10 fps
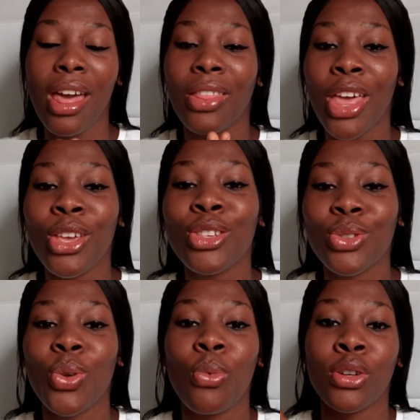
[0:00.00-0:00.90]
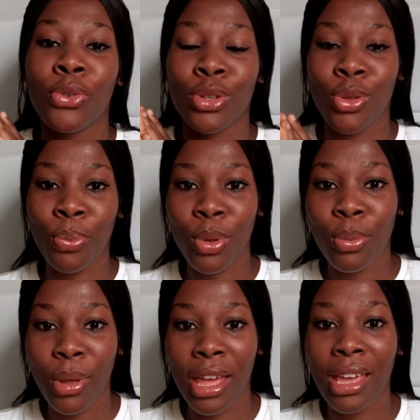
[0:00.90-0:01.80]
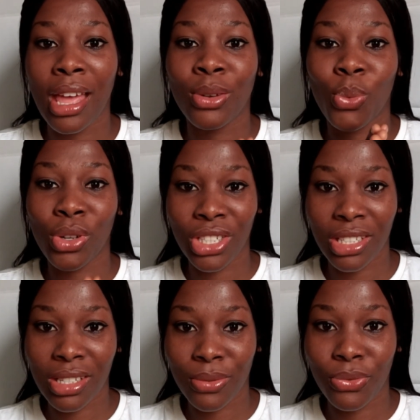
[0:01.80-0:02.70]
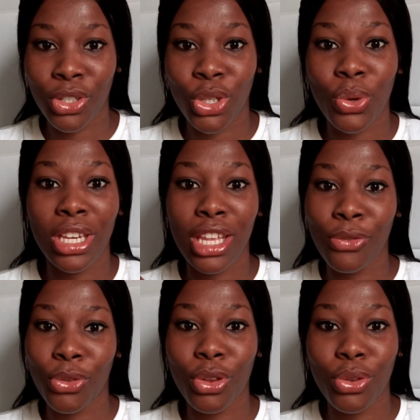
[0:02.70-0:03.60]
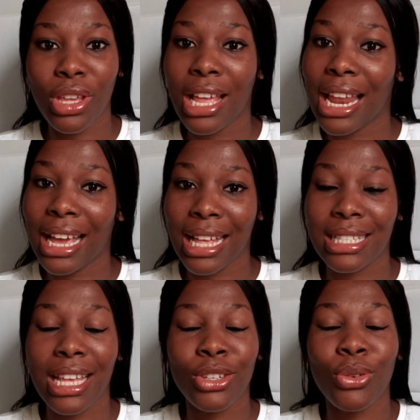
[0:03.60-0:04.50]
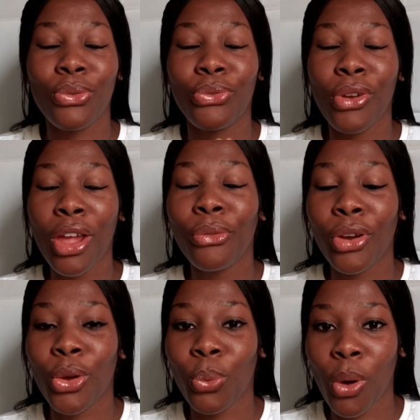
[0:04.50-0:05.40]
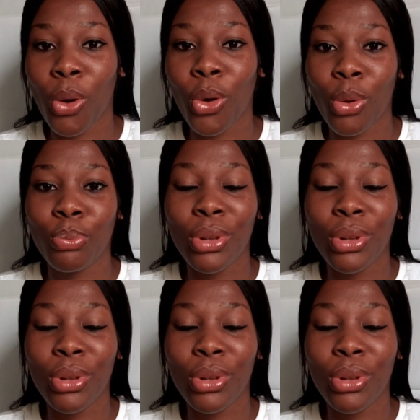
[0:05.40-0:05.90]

Thank you so much for stopping by and watching this video, and if you're new here, like I said, you're very very welcome.